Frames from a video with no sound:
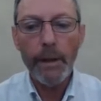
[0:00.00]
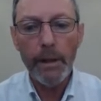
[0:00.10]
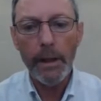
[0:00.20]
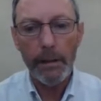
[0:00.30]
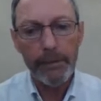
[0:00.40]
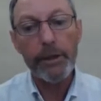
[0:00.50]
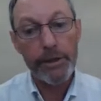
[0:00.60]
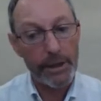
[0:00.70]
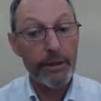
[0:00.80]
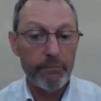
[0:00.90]
uh, because
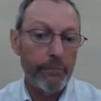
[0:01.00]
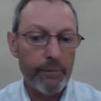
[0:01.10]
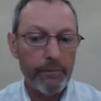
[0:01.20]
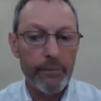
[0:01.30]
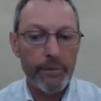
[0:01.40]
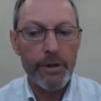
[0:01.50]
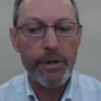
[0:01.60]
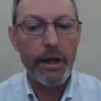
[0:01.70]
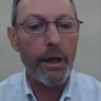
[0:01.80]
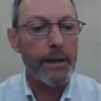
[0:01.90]
it can just
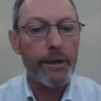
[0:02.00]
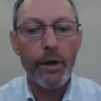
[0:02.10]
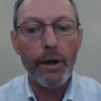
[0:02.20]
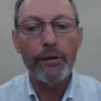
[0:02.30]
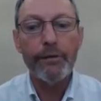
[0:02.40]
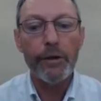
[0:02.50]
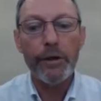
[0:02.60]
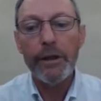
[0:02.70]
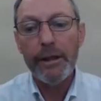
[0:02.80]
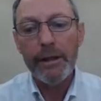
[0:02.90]
lie doggo for